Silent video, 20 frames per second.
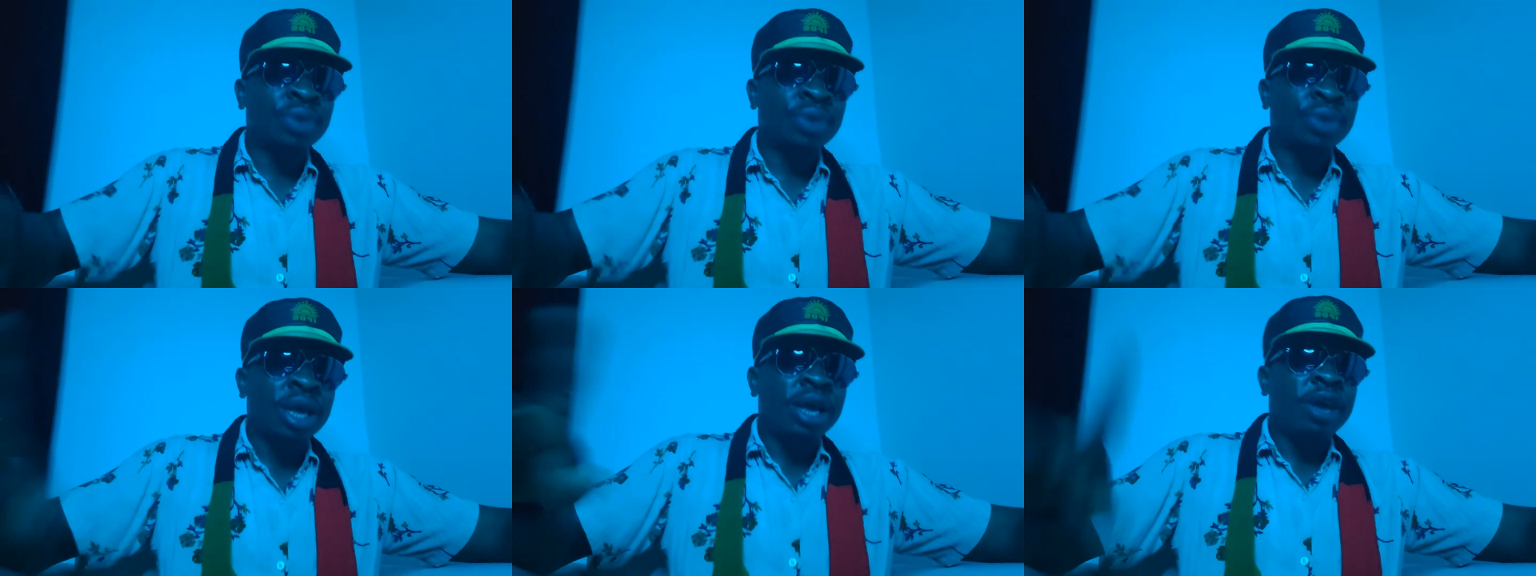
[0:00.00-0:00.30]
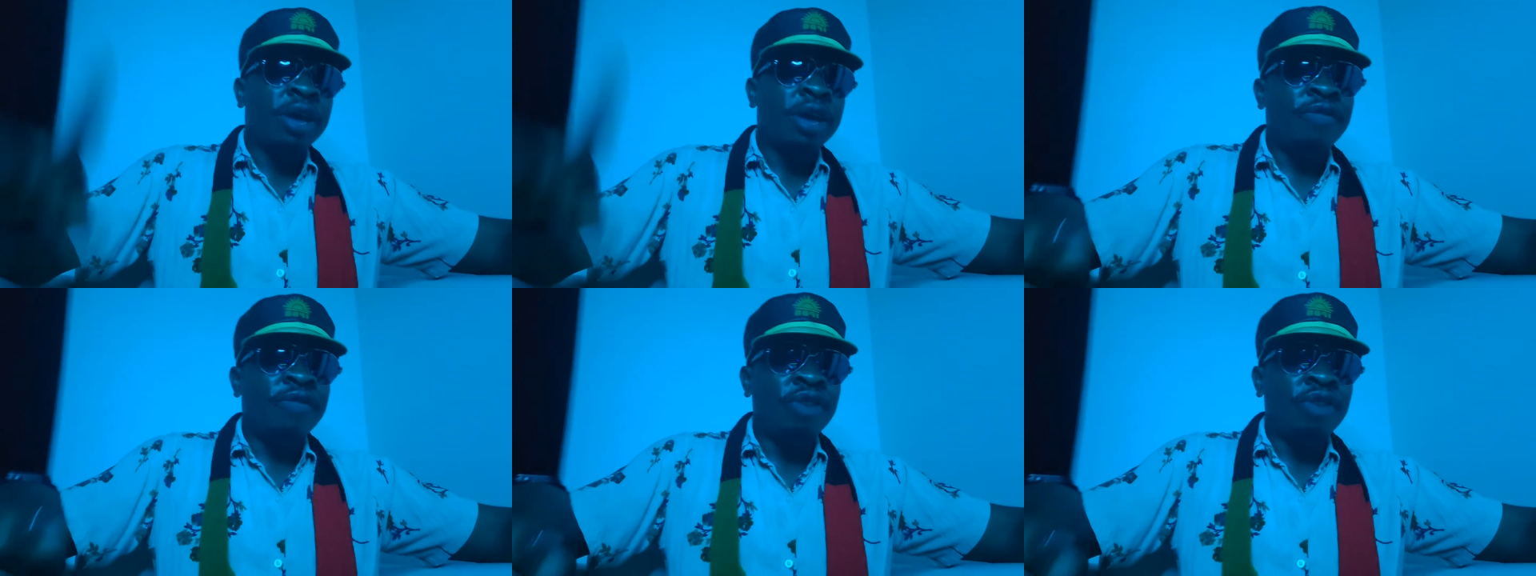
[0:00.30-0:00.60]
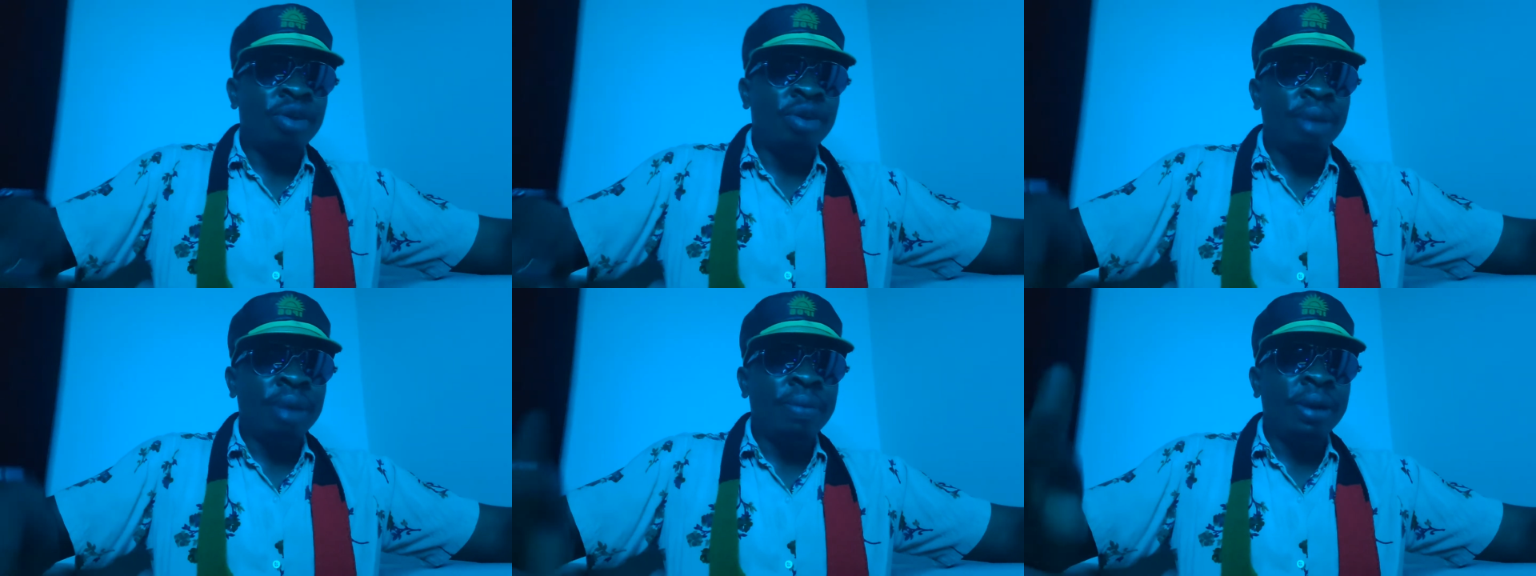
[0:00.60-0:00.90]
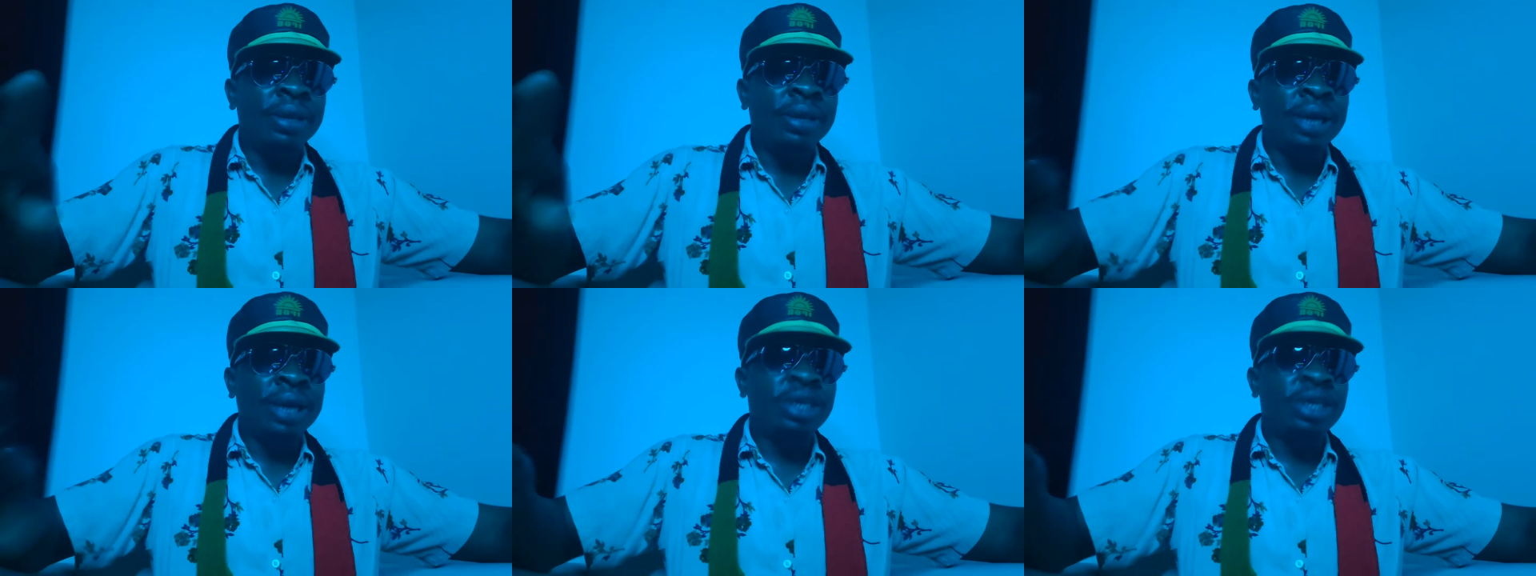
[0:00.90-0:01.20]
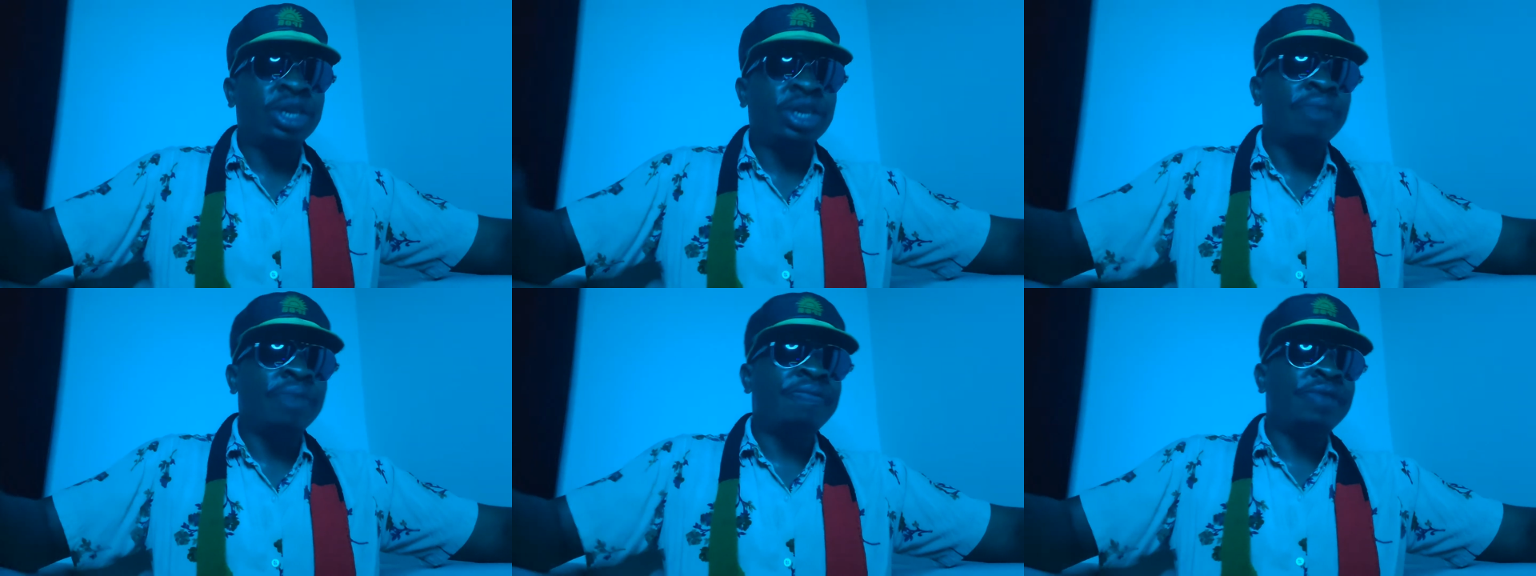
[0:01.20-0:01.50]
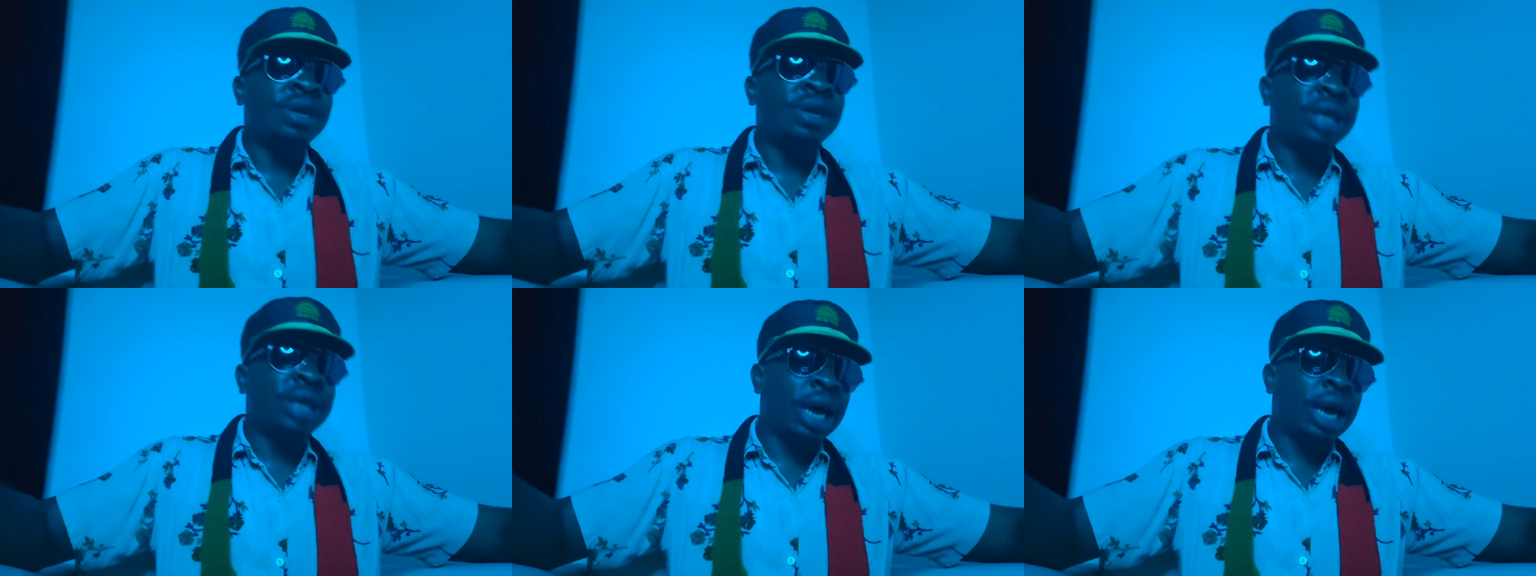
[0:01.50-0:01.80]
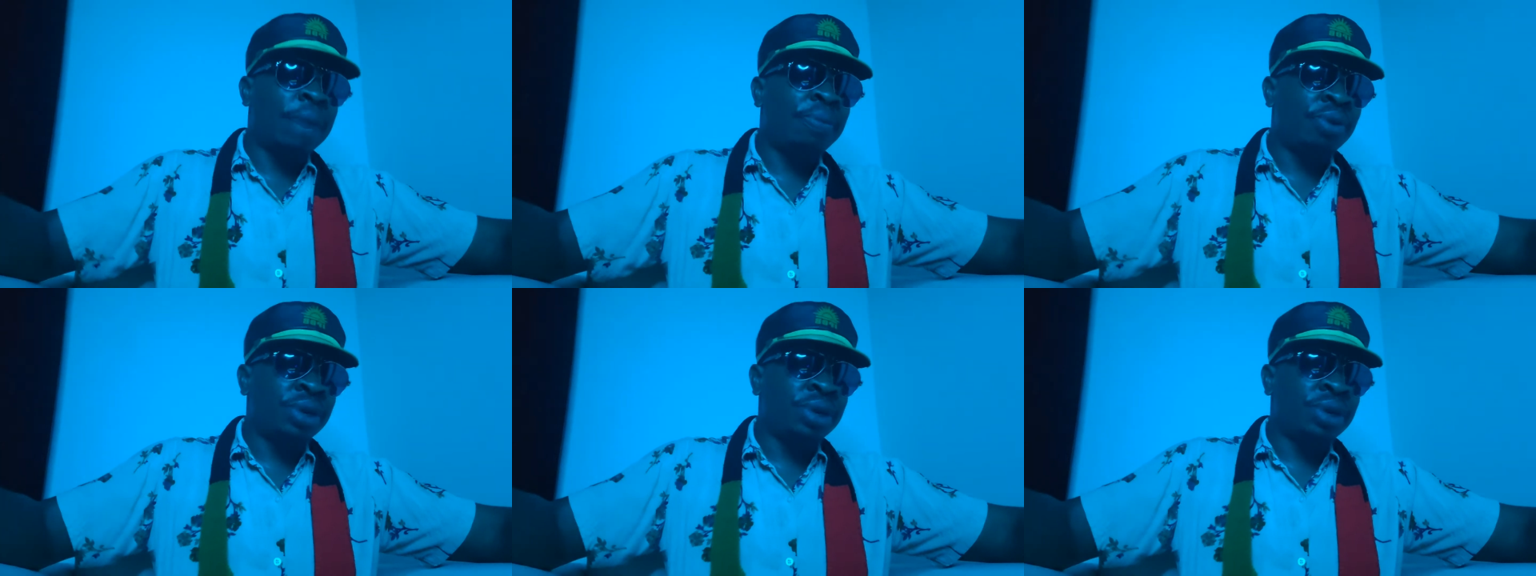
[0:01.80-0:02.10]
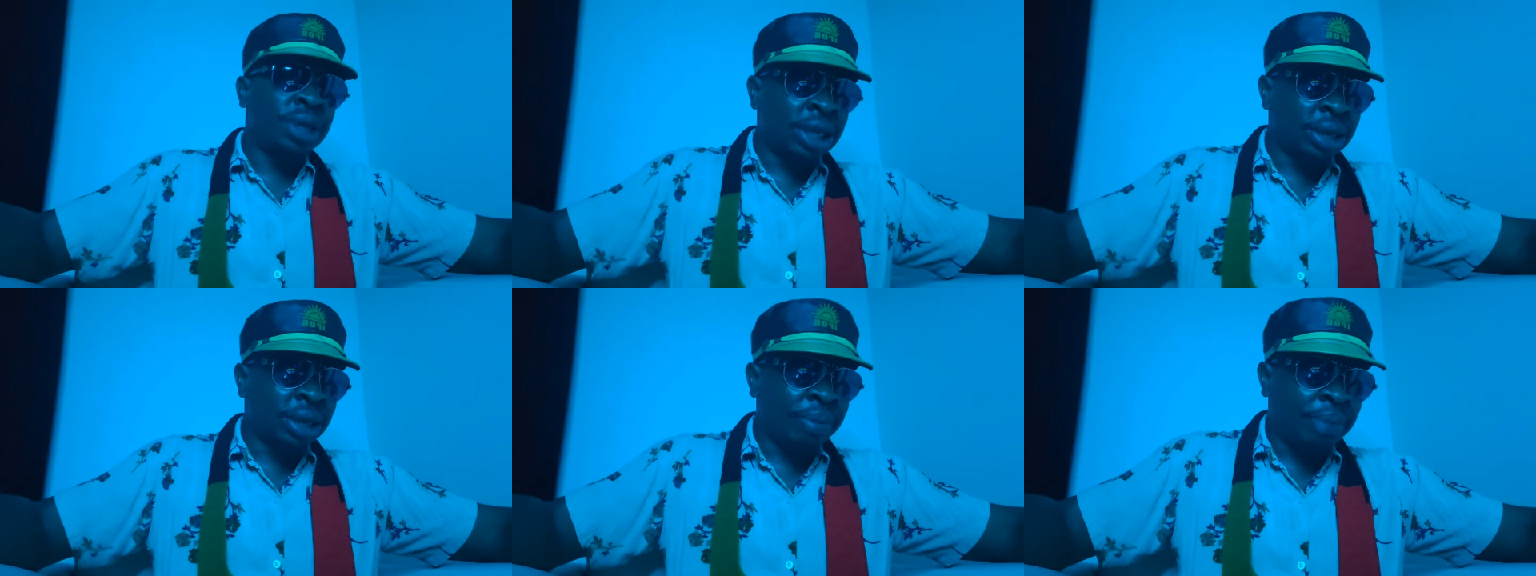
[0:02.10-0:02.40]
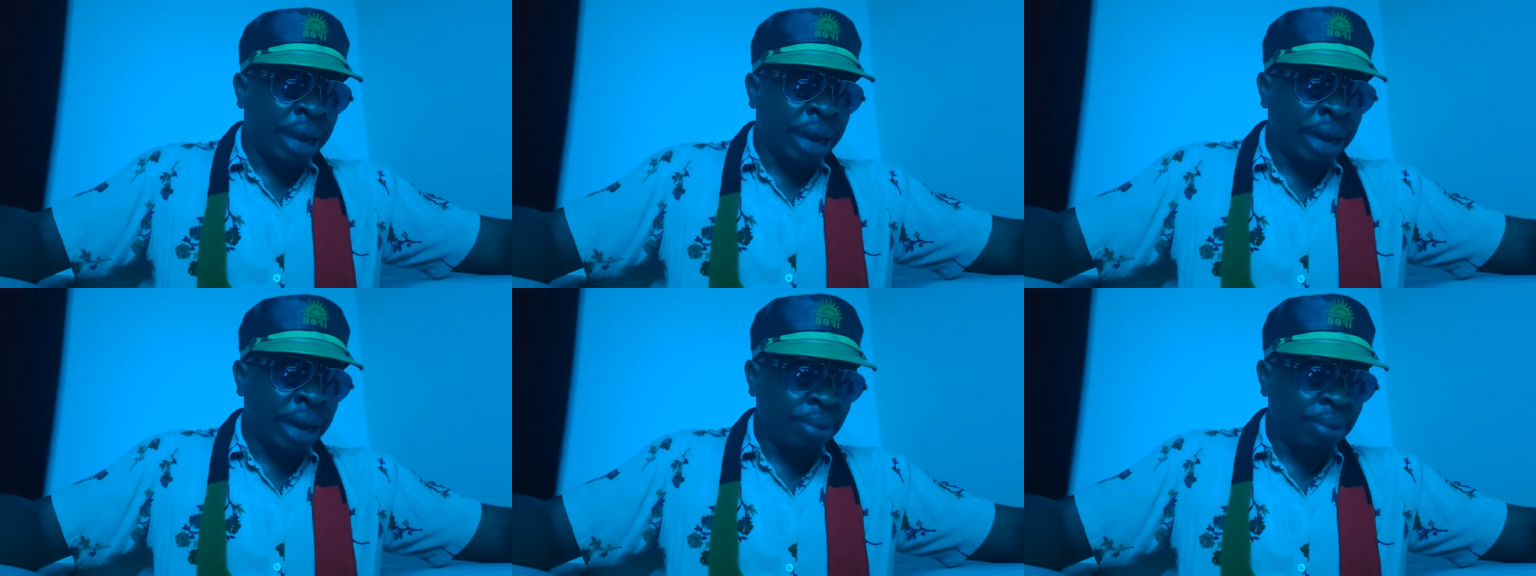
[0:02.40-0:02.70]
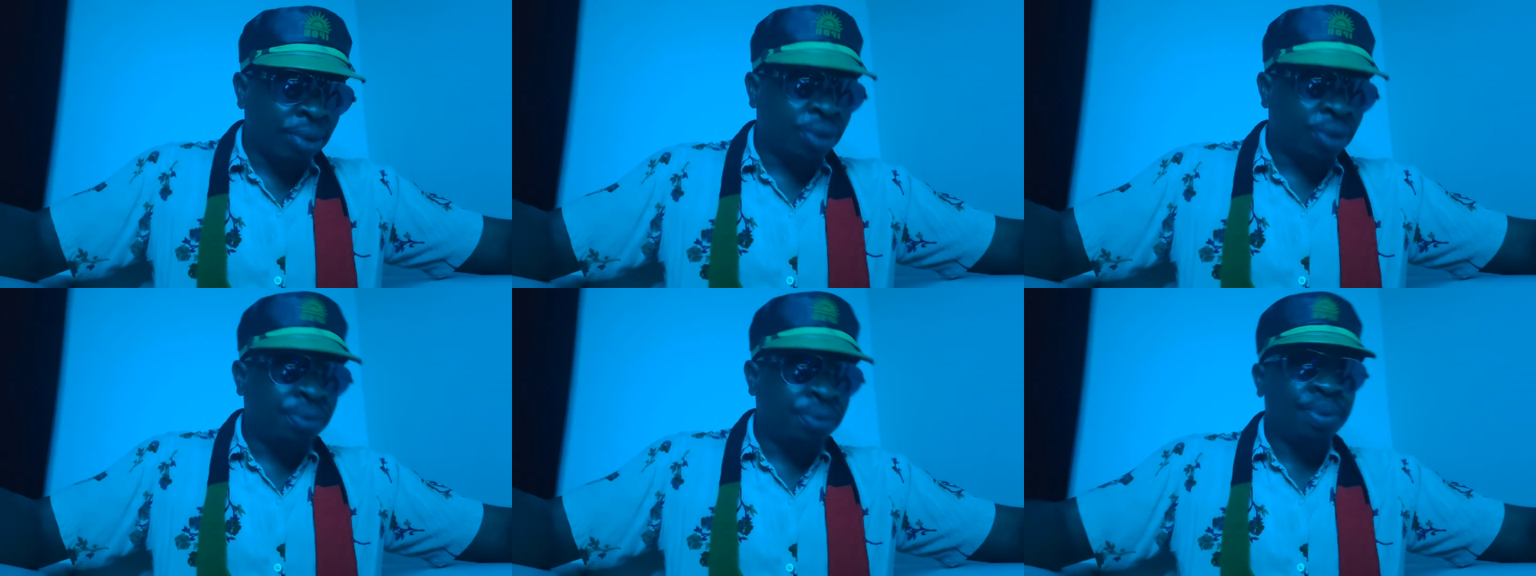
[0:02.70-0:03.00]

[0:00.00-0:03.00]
If you remember, there is something that happened in the Bible.